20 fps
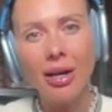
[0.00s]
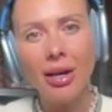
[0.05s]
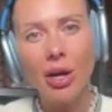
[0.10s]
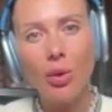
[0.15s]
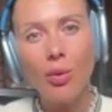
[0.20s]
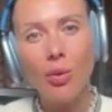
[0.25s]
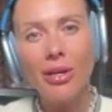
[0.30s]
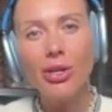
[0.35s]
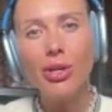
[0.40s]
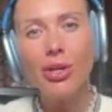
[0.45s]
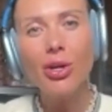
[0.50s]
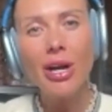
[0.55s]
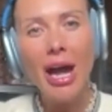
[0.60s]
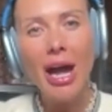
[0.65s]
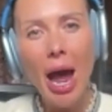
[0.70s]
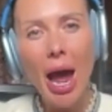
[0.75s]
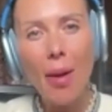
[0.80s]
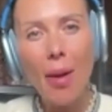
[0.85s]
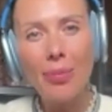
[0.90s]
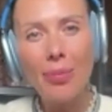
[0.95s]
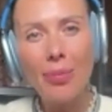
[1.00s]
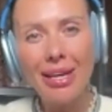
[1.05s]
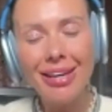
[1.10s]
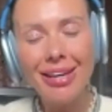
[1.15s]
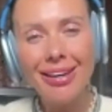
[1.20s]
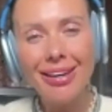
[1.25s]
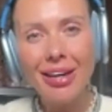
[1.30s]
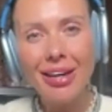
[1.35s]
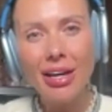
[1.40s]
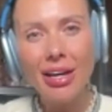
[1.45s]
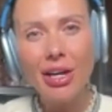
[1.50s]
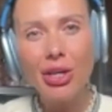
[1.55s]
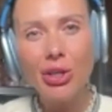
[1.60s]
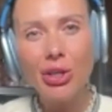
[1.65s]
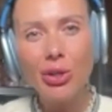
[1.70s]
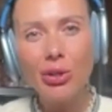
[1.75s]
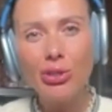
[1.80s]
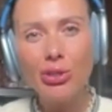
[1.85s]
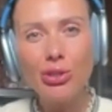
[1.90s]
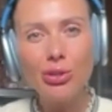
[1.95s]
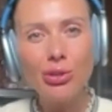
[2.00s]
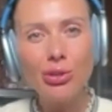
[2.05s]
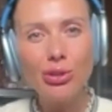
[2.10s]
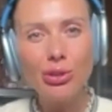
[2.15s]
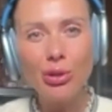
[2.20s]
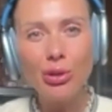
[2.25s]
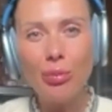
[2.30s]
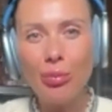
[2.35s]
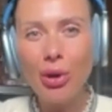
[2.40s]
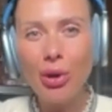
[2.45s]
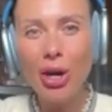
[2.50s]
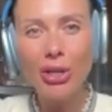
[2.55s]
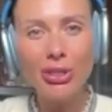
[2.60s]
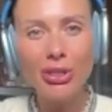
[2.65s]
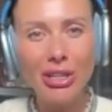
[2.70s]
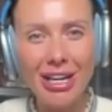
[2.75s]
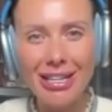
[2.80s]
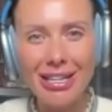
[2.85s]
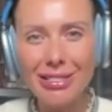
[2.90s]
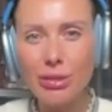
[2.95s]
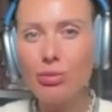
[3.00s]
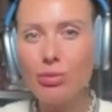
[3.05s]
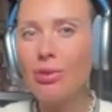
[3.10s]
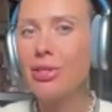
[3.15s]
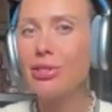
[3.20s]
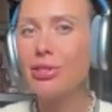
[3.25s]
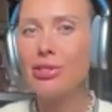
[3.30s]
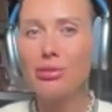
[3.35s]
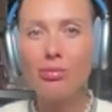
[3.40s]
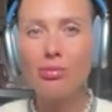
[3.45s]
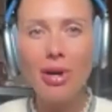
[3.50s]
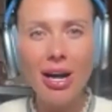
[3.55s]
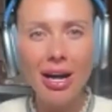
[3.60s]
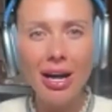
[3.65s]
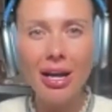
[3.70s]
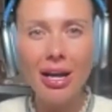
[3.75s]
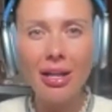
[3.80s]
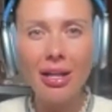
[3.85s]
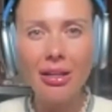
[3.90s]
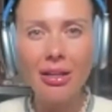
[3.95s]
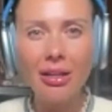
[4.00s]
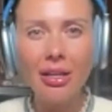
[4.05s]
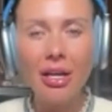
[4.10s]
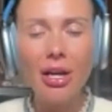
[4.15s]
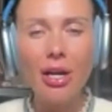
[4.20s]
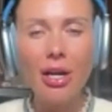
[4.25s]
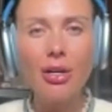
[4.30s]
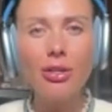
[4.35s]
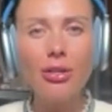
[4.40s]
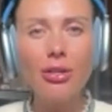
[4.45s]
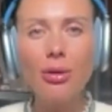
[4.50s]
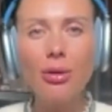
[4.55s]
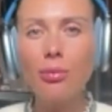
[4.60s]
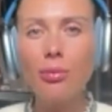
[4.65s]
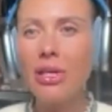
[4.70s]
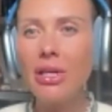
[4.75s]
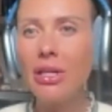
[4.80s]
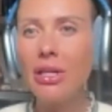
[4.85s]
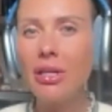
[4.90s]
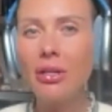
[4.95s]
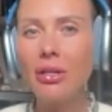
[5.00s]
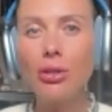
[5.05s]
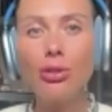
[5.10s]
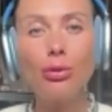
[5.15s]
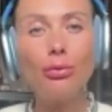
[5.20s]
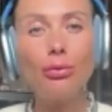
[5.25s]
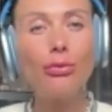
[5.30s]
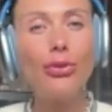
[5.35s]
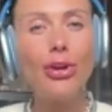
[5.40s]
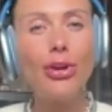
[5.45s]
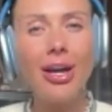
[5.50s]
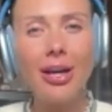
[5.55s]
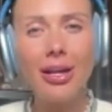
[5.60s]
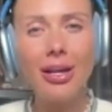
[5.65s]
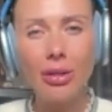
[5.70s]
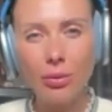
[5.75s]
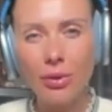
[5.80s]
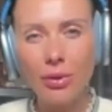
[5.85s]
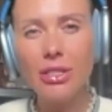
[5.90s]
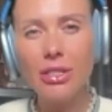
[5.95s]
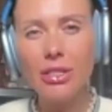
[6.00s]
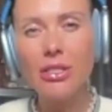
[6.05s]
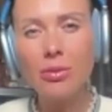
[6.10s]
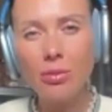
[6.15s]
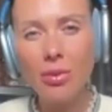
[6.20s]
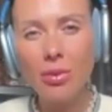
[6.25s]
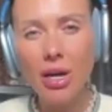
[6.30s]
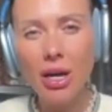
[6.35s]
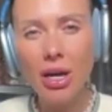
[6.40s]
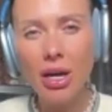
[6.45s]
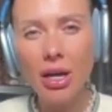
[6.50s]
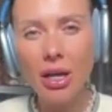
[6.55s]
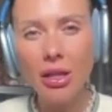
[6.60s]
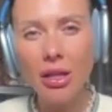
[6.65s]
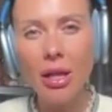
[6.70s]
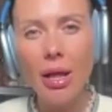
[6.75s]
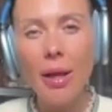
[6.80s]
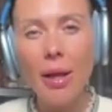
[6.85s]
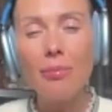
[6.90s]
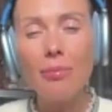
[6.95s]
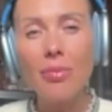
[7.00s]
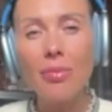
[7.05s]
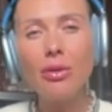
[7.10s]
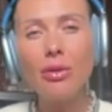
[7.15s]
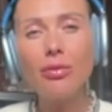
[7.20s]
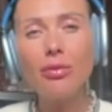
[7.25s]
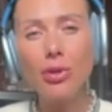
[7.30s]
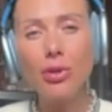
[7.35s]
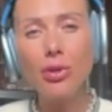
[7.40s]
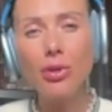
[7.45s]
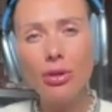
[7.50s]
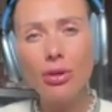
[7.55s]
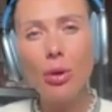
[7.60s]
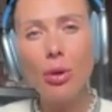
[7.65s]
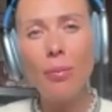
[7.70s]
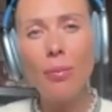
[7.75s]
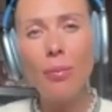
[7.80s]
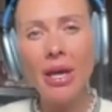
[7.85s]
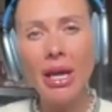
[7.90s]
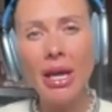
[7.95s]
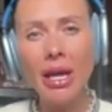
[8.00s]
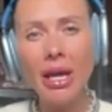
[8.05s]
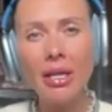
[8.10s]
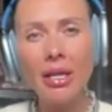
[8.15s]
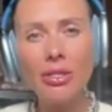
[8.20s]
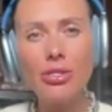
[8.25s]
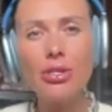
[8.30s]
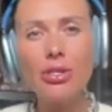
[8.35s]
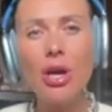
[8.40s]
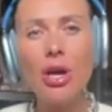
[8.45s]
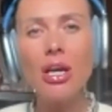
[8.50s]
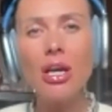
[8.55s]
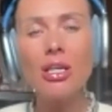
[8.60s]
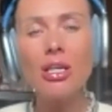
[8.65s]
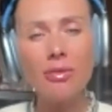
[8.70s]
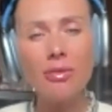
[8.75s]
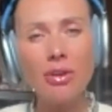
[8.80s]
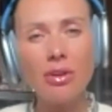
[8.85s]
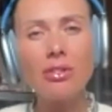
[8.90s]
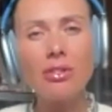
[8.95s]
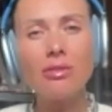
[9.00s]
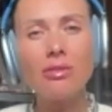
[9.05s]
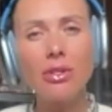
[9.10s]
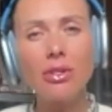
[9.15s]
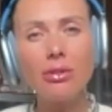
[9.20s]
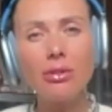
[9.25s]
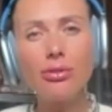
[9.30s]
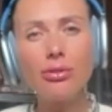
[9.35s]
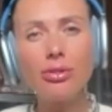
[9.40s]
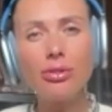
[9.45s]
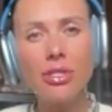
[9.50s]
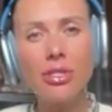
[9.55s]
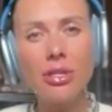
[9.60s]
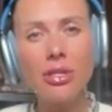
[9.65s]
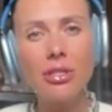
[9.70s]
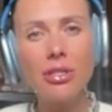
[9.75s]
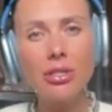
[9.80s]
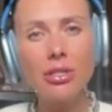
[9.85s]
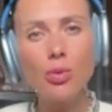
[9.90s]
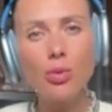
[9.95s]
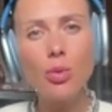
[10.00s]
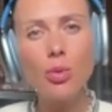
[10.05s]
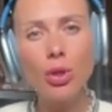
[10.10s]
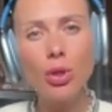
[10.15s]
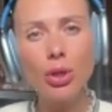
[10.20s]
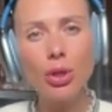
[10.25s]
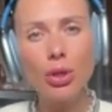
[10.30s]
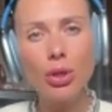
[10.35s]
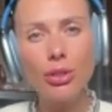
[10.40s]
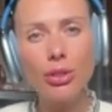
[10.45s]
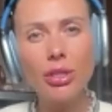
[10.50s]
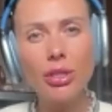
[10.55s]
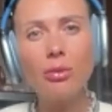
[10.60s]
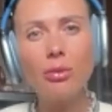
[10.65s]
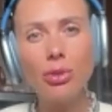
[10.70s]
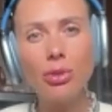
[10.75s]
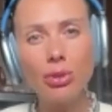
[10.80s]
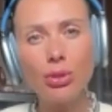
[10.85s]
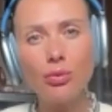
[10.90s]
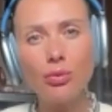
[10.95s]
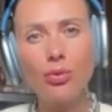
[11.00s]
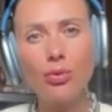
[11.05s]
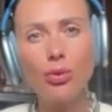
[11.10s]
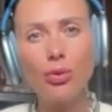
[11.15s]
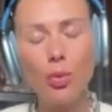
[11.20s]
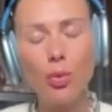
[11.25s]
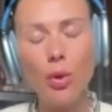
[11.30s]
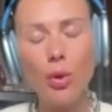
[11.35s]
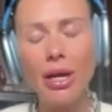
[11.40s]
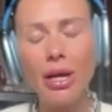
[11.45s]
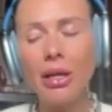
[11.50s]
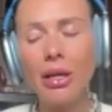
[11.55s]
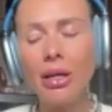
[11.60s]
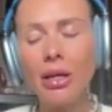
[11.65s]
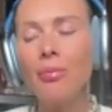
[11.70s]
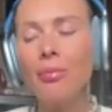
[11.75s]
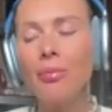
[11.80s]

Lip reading: When you're happy, you're doing your podcast with a smile. You're meeting your friend with a smile. But if you have your pains, it's very difficult to see this world in a beautiful way.